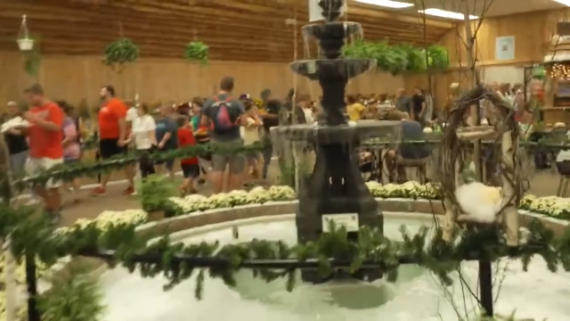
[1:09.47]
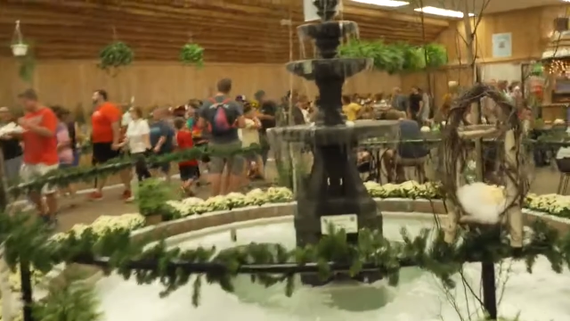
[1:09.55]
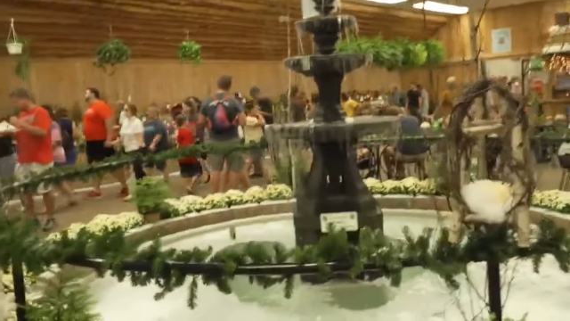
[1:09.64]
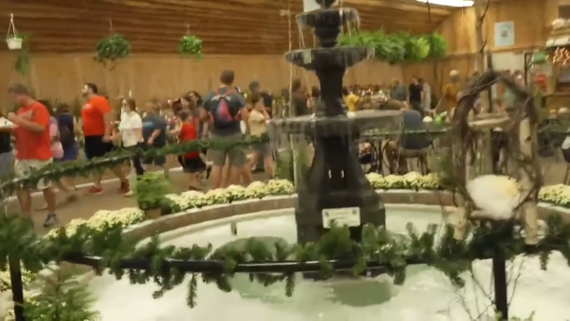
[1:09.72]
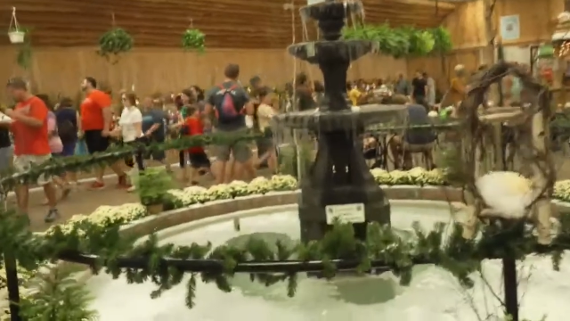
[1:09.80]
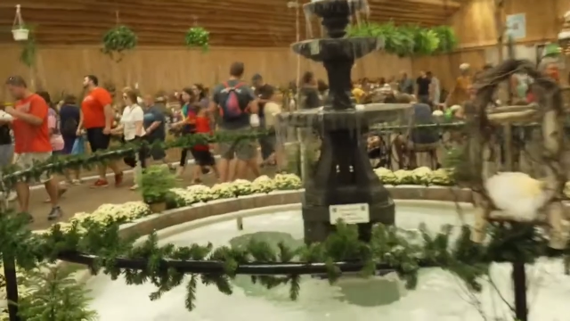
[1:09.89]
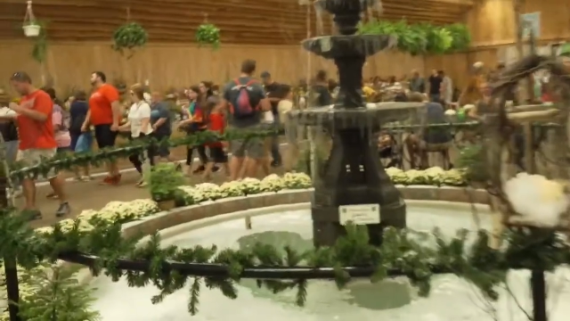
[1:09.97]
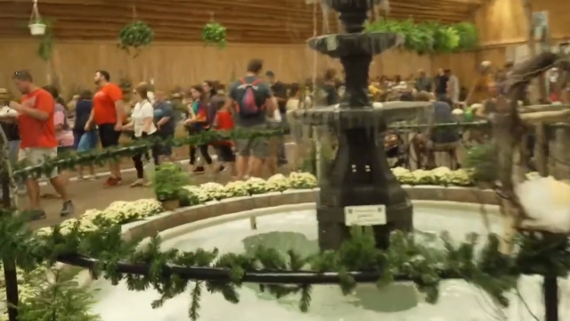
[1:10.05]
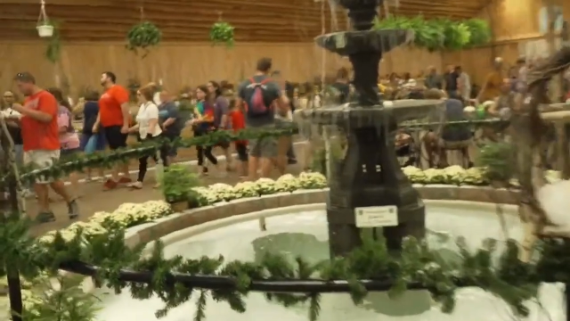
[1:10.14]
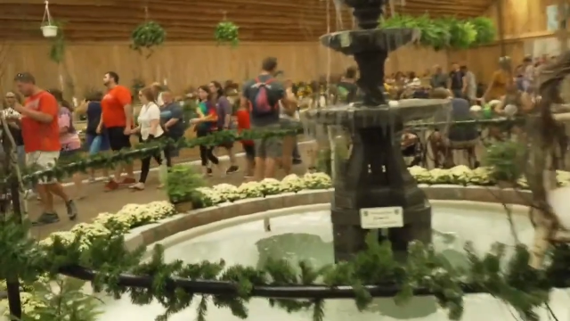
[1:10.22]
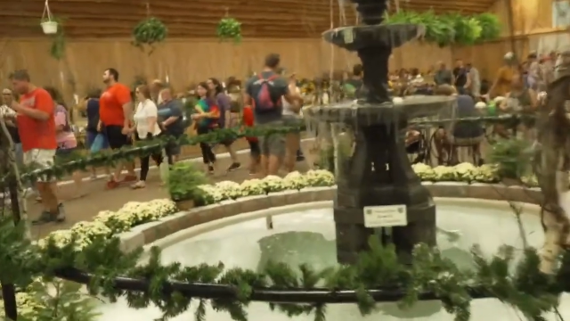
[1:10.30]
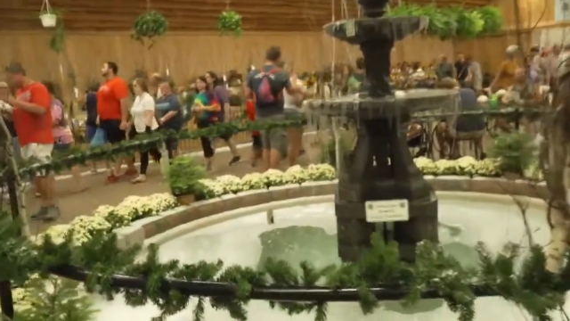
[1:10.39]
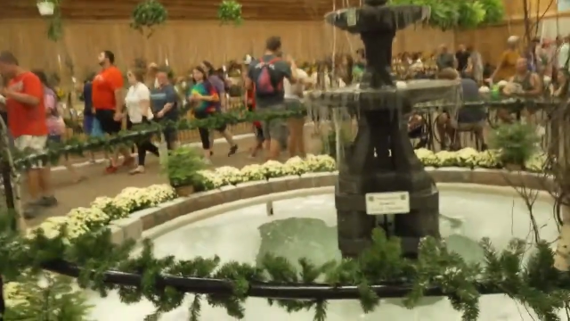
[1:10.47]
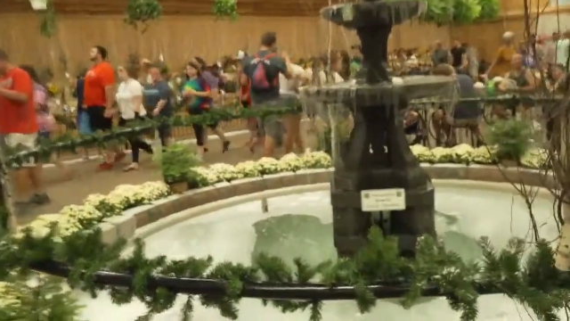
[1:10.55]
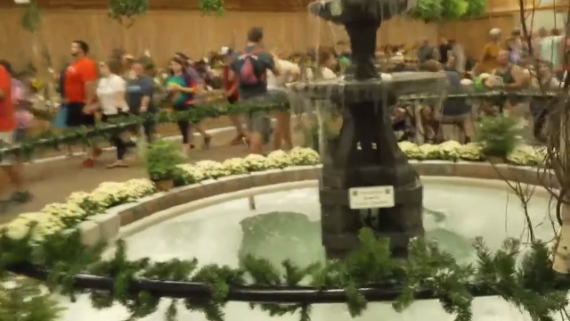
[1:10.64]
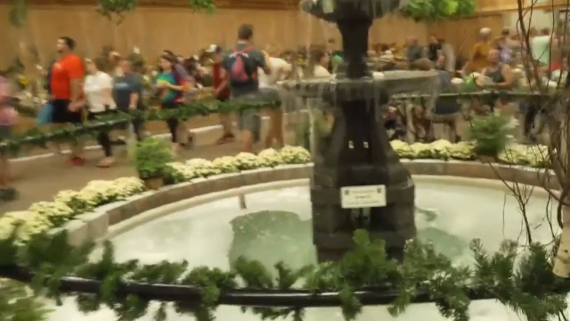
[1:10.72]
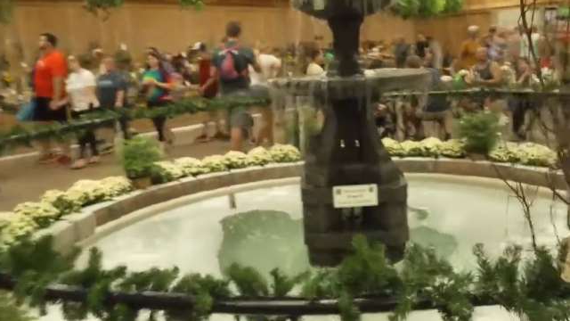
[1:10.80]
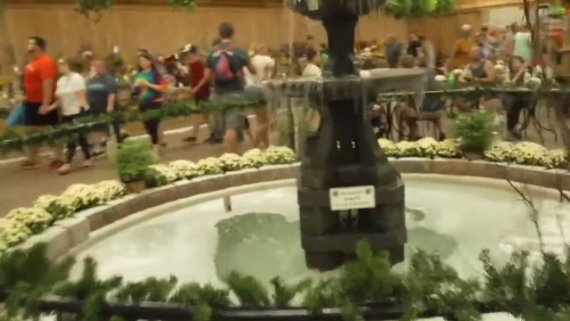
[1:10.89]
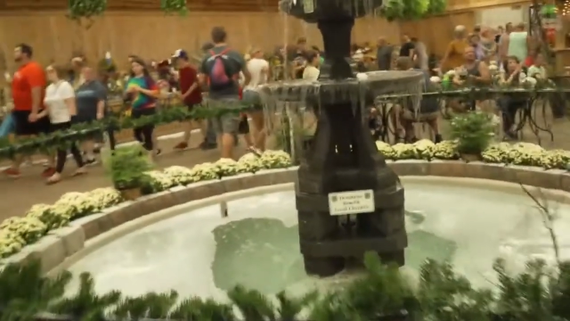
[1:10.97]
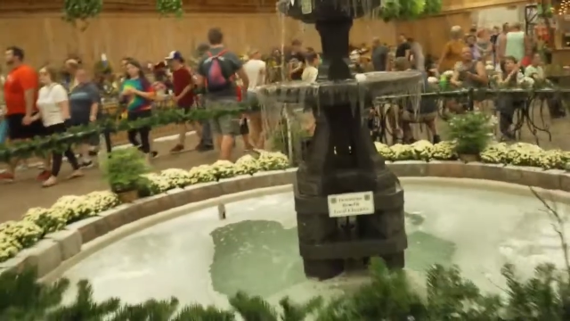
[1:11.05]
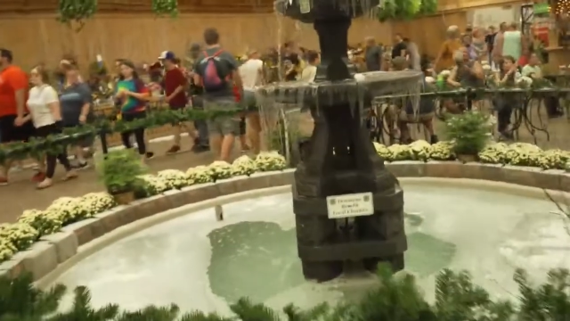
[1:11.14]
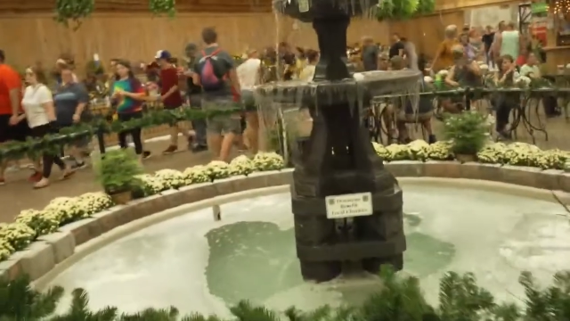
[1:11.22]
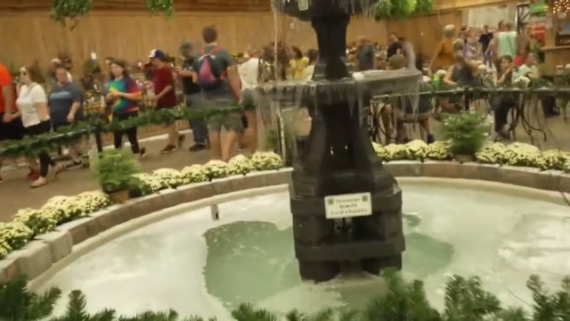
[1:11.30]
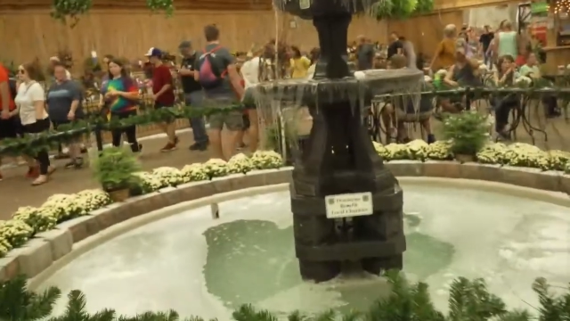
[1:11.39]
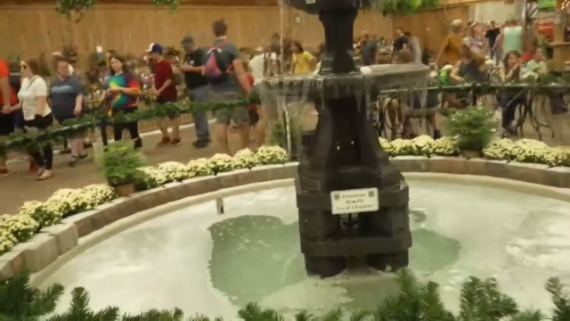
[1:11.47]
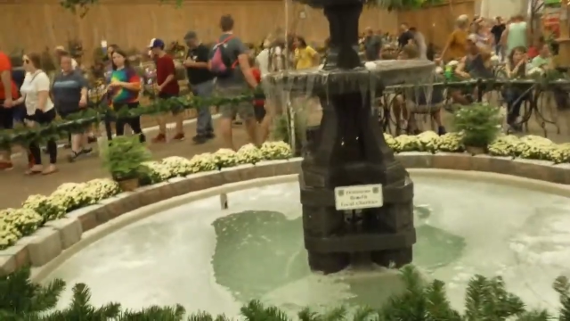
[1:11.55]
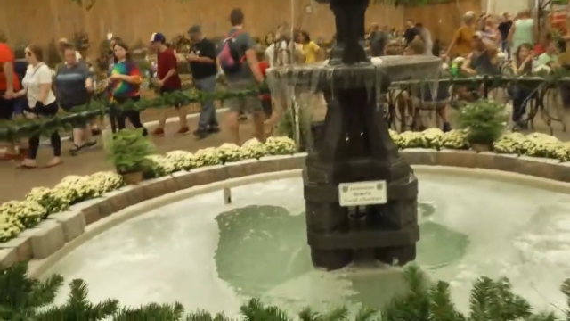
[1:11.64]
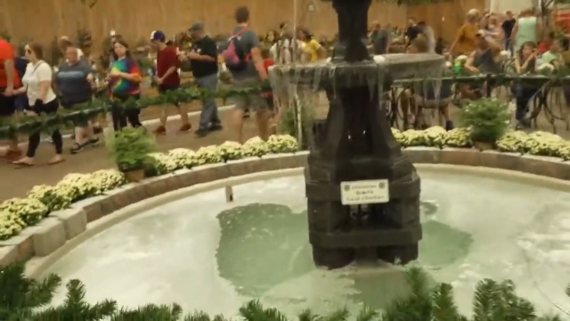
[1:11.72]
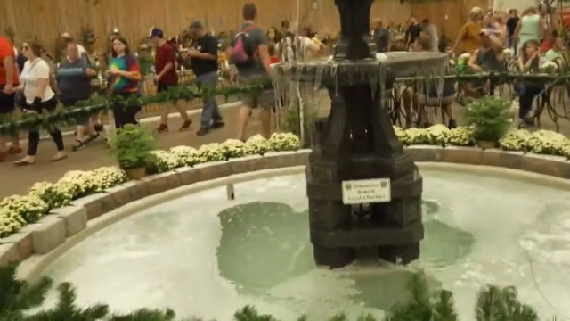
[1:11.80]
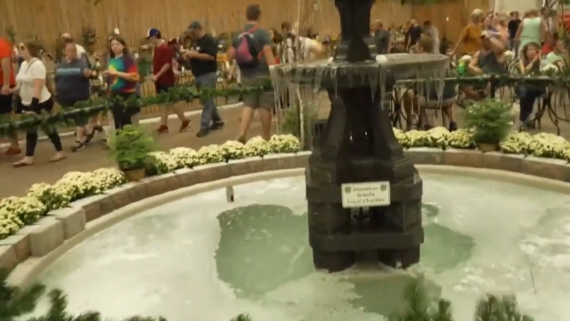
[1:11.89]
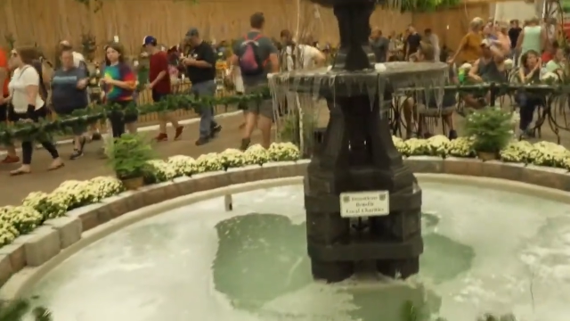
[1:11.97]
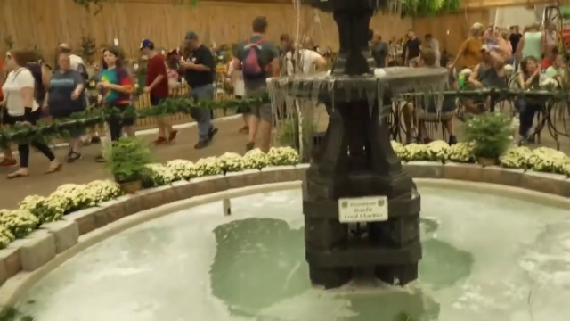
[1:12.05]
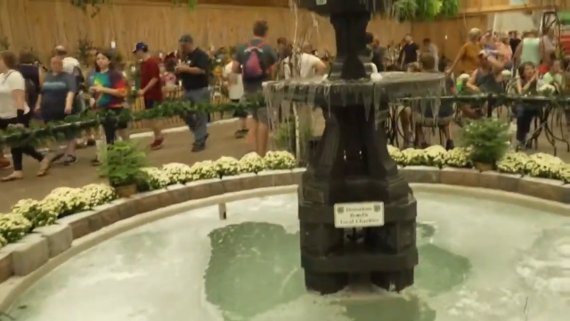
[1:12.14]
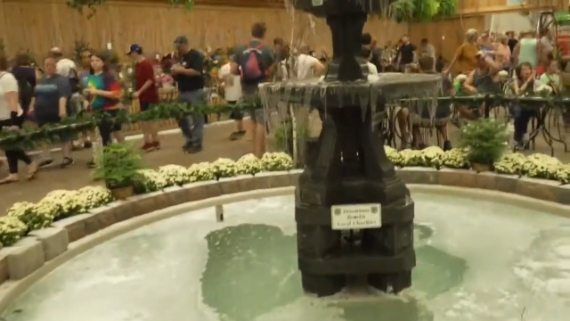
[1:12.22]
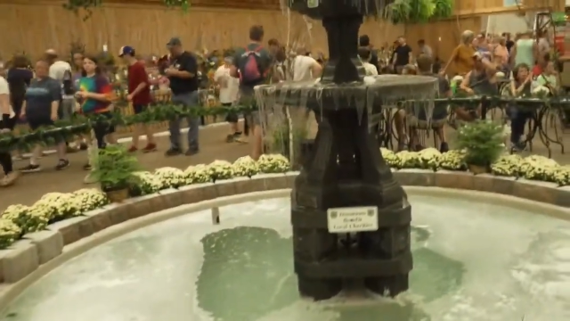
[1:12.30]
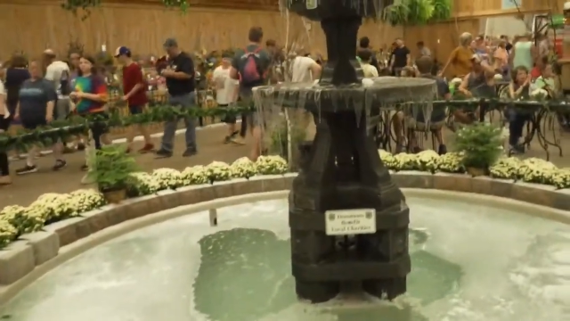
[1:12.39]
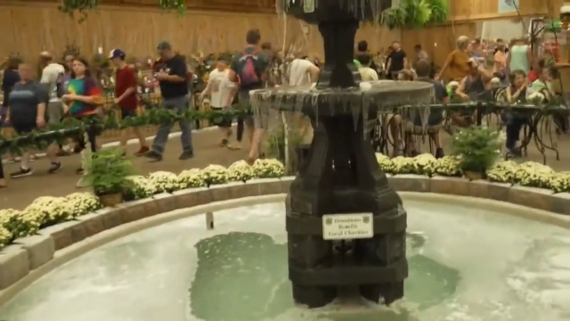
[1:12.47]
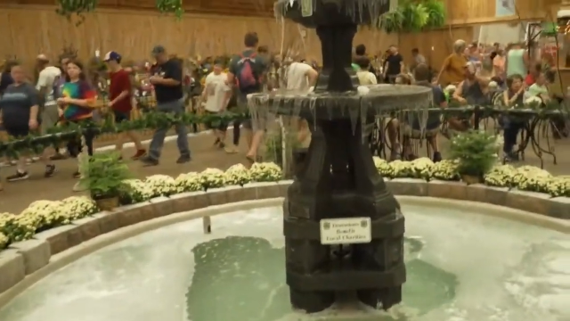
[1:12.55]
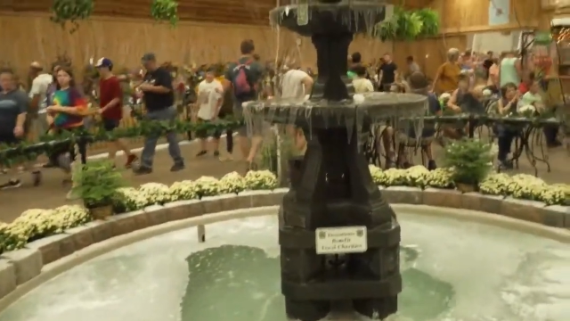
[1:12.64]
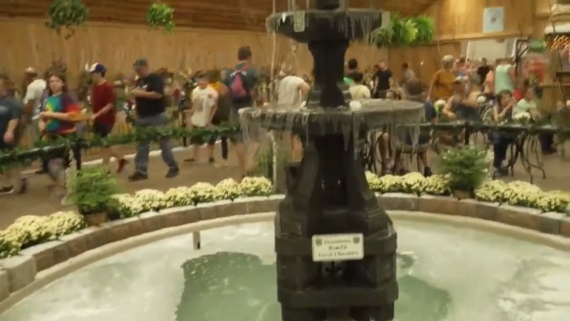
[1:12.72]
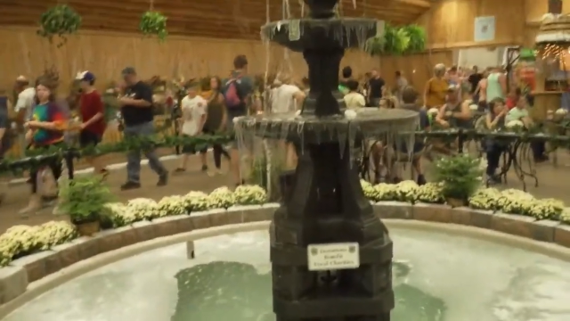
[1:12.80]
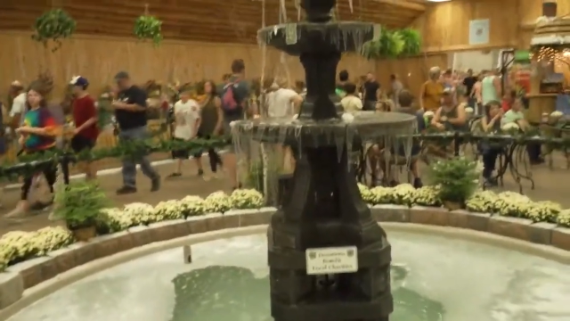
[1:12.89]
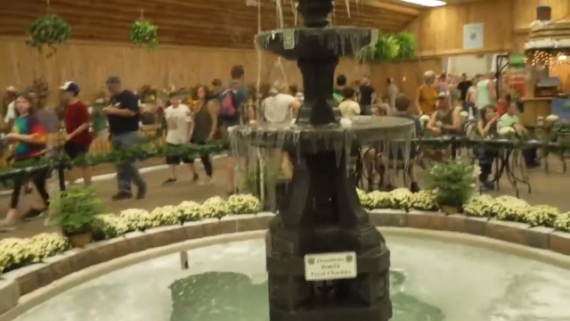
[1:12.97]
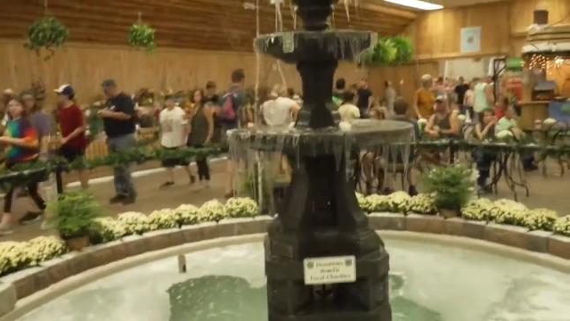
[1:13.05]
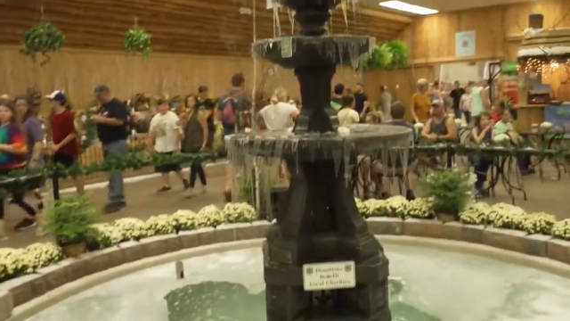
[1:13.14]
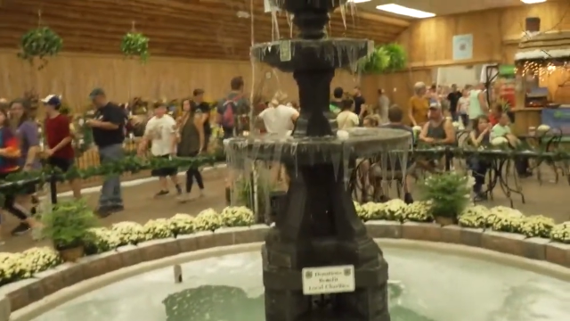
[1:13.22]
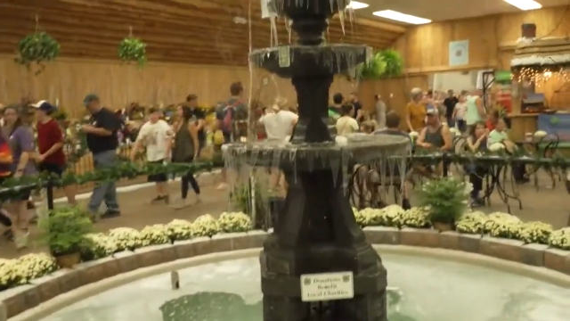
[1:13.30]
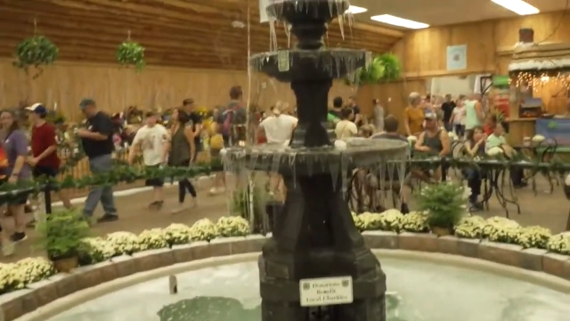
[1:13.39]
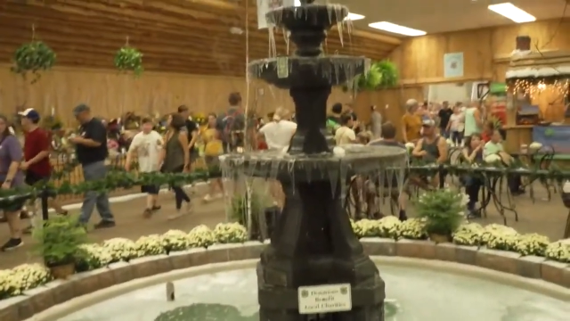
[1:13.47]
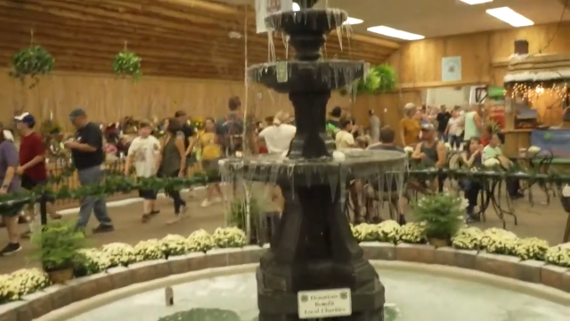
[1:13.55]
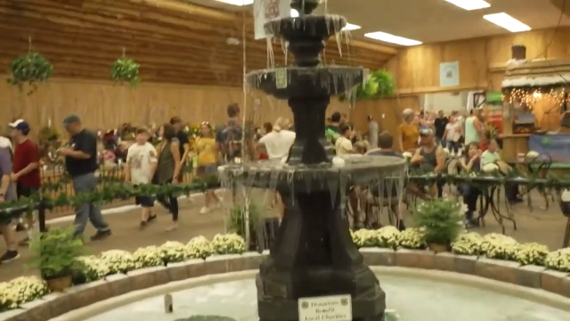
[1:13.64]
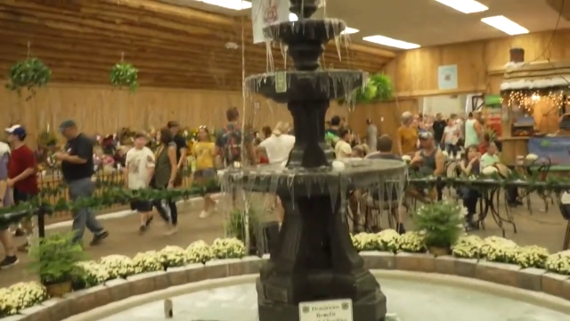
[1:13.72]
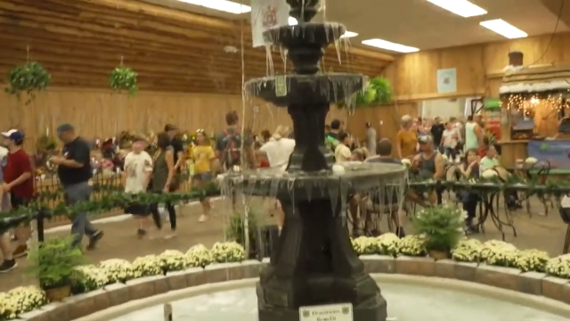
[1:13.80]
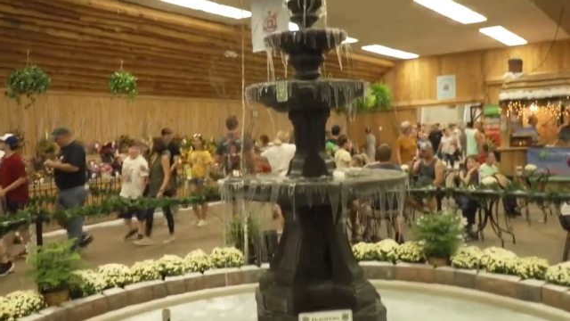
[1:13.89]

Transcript: No face is visible, so there are no lips to read.